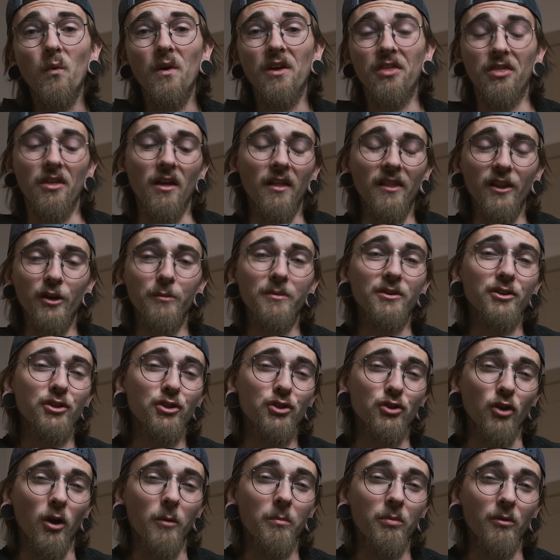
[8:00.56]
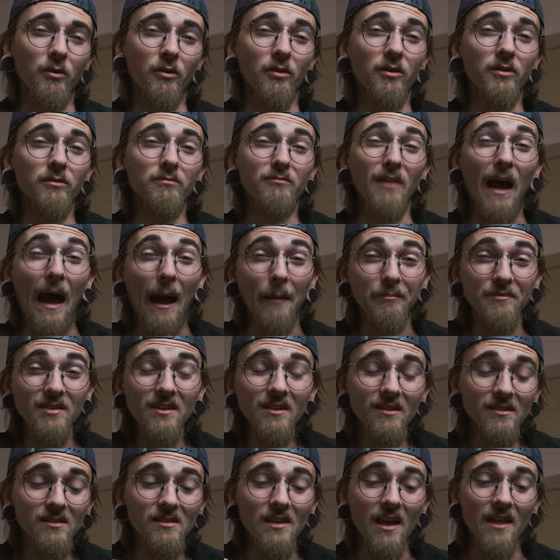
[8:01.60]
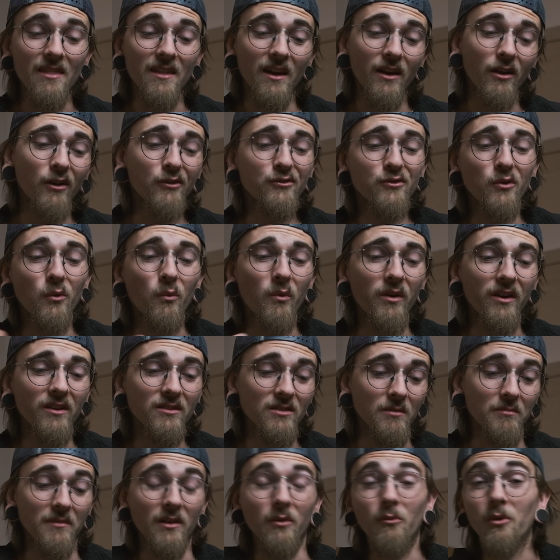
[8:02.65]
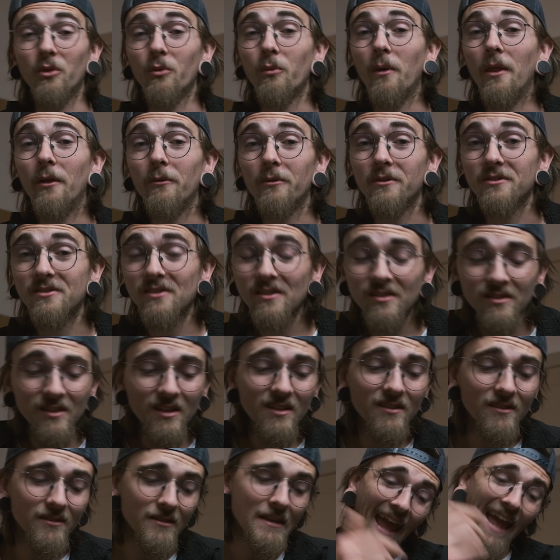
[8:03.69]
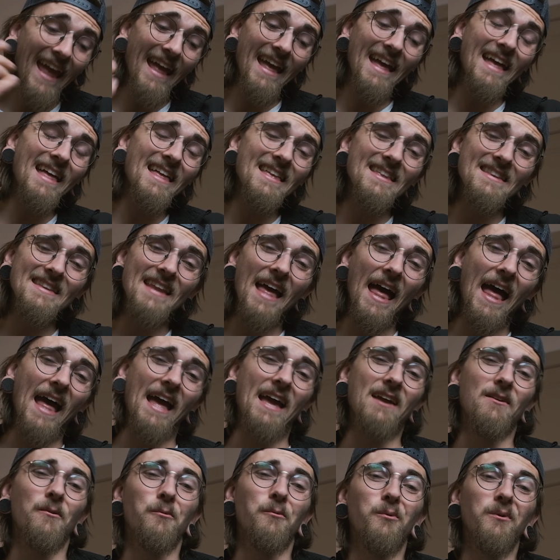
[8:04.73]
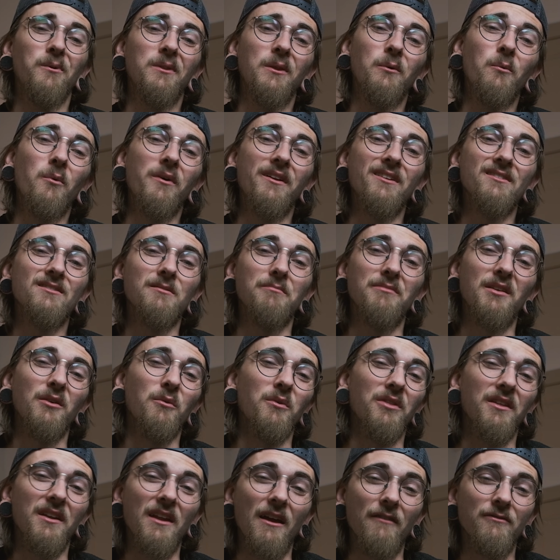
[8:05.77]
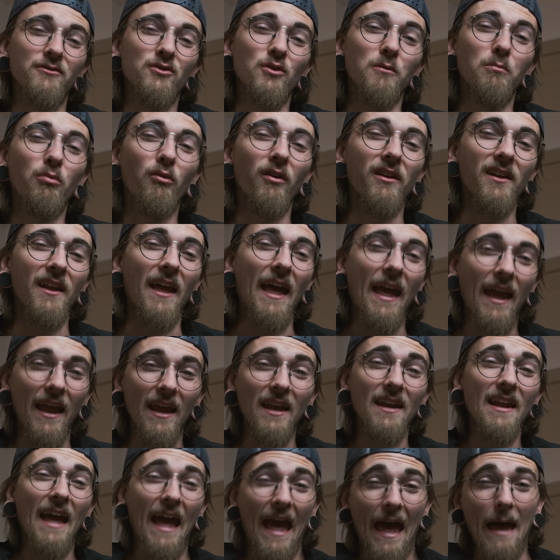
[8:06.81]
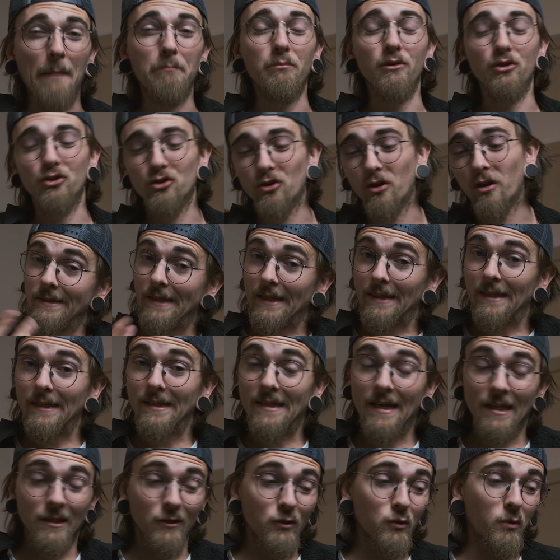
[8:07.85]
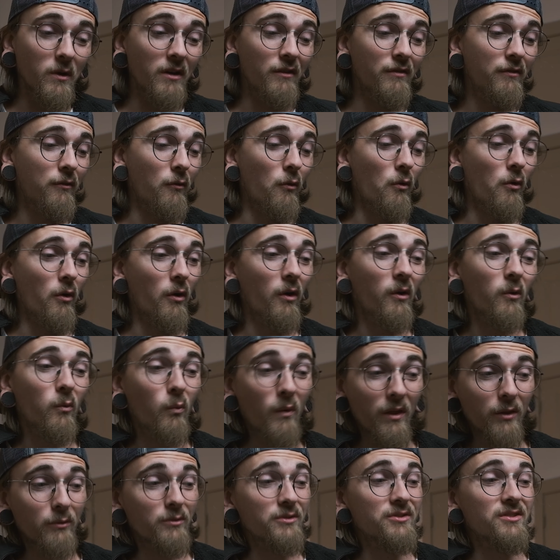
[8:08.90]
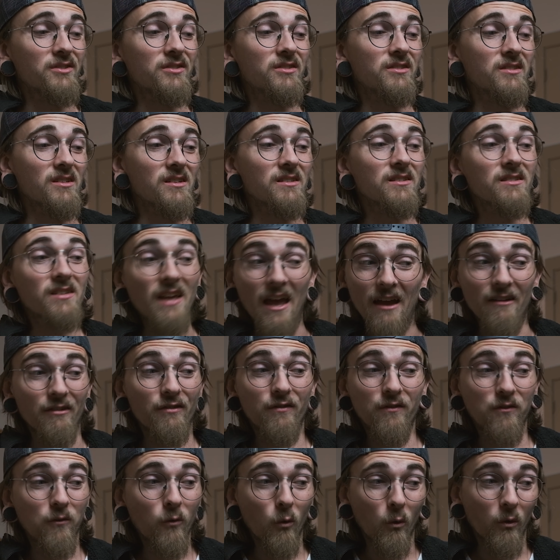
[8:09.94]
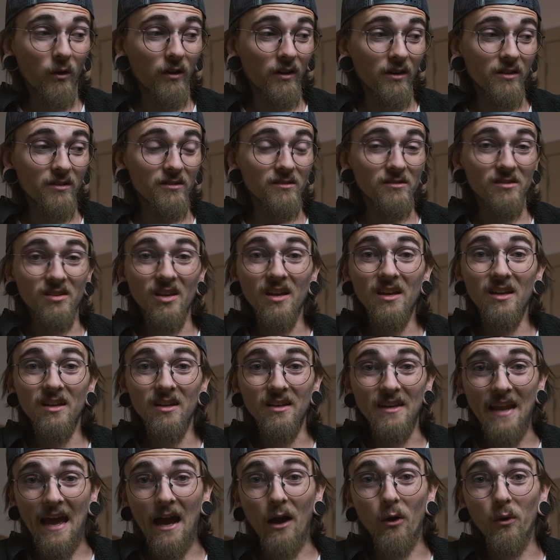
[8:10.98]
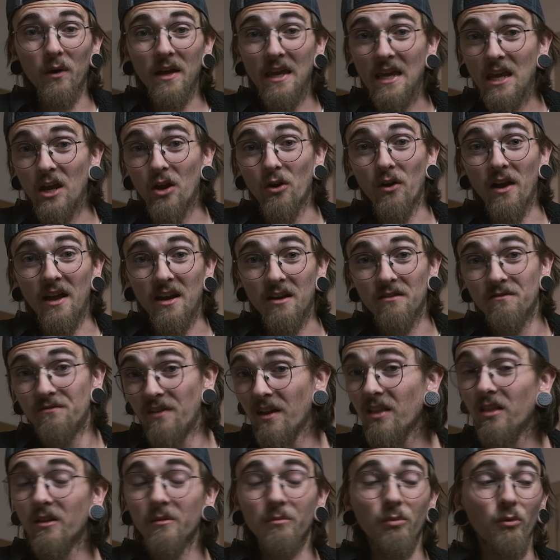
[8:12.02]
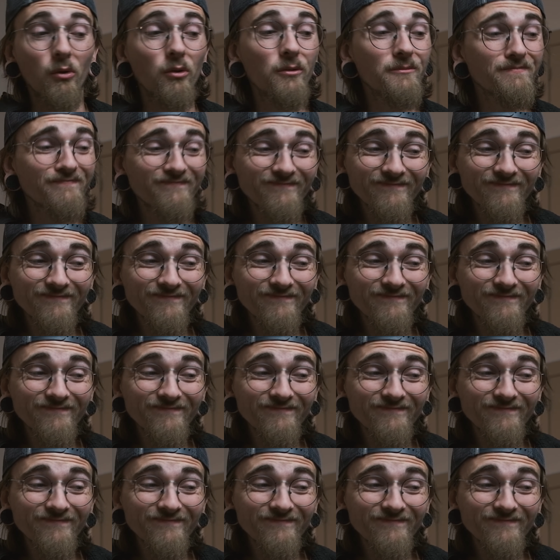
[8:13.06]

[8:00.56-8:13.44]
with a little bit sharper optics, and then I also wanted something with weather resistance, and I really wanted something with an f2.8 aperture. That the 10 to 24 weather resistant f4 is now here and available.